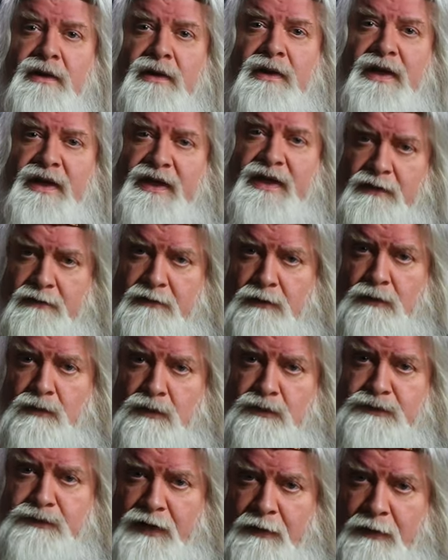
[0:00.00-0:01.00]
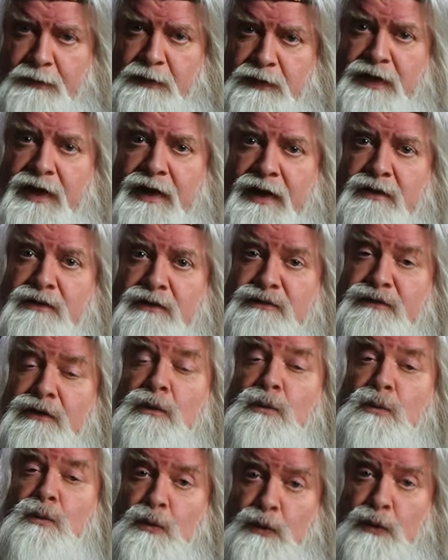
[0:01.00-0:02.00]
any local doppelgangers
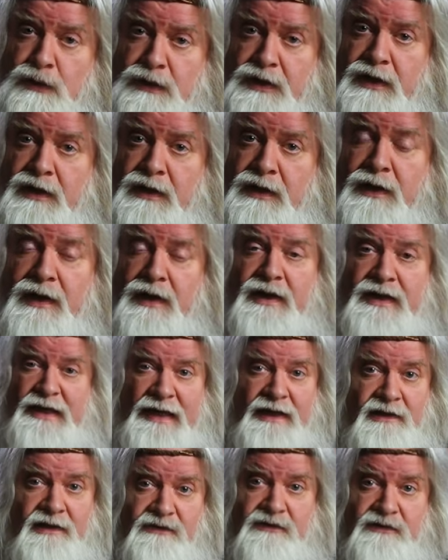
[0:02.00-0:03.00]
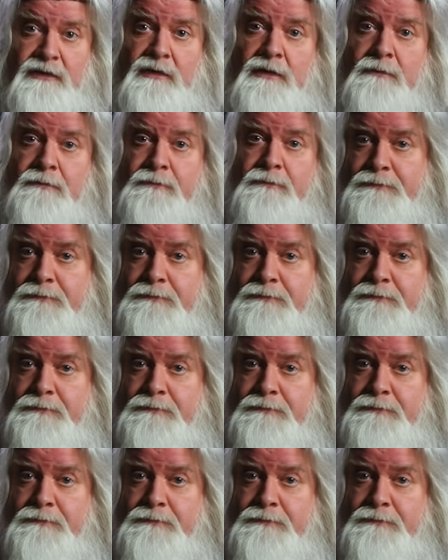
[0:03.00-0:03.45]
working against them.